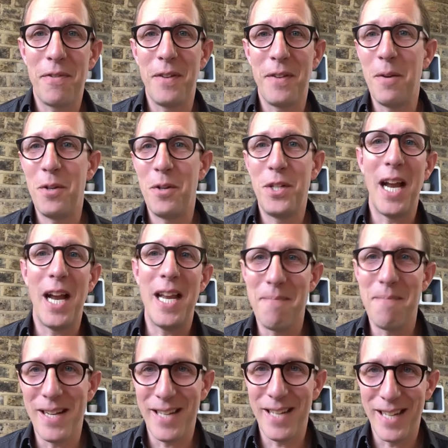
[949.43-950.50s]
no shame,
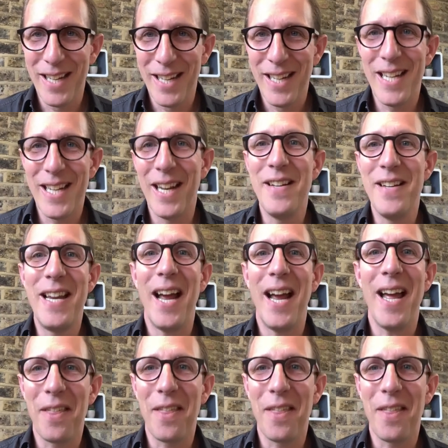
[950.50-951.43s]
death.